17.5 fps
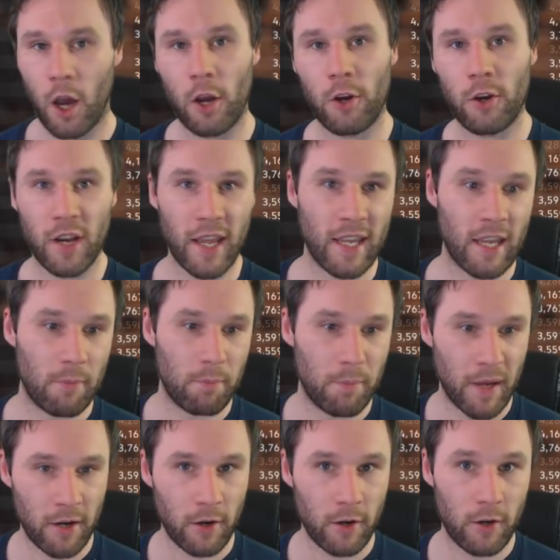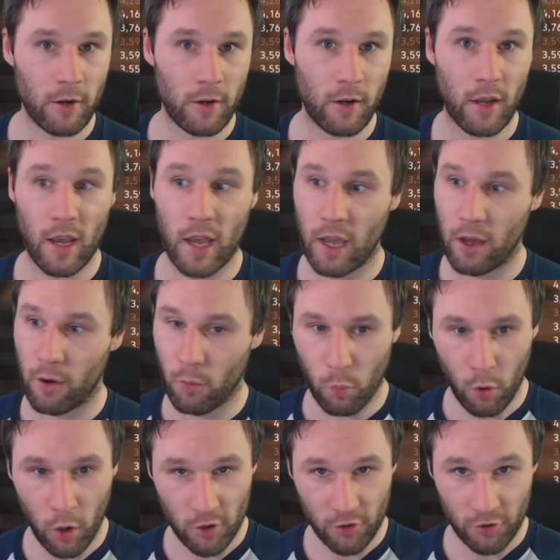How did I get better?
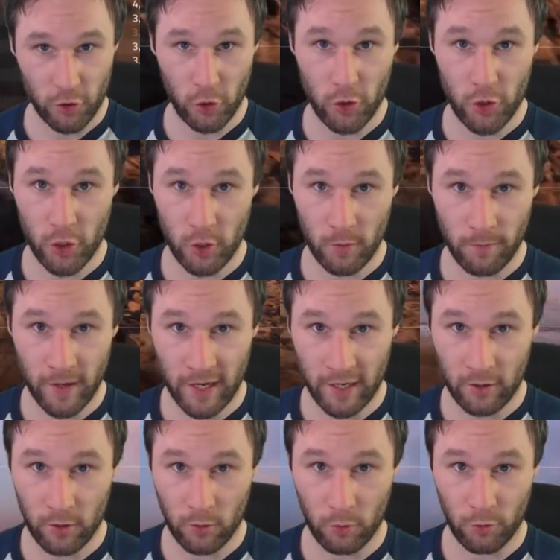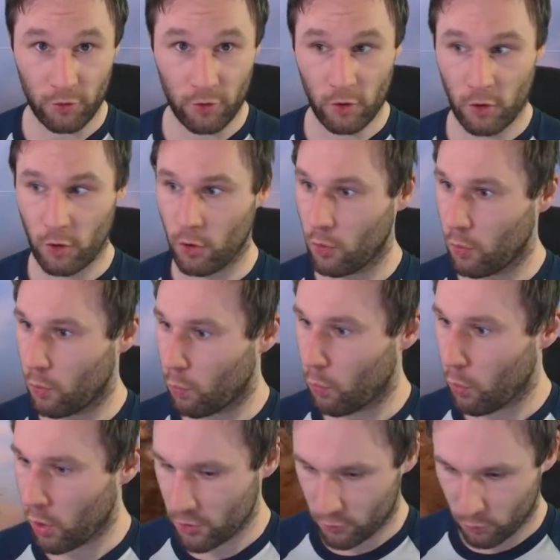Watched YouTube videos,
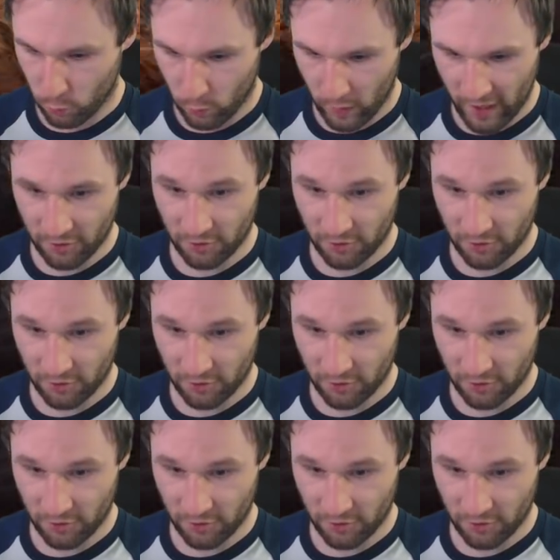watched